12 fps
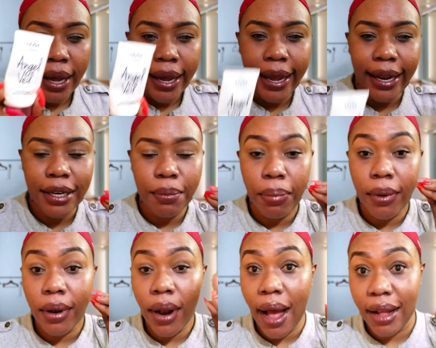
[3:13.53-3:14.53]
It
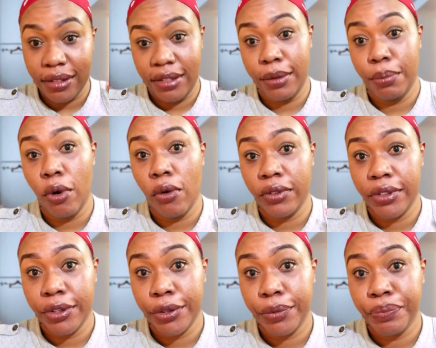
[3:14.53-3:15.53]
blurs the pores.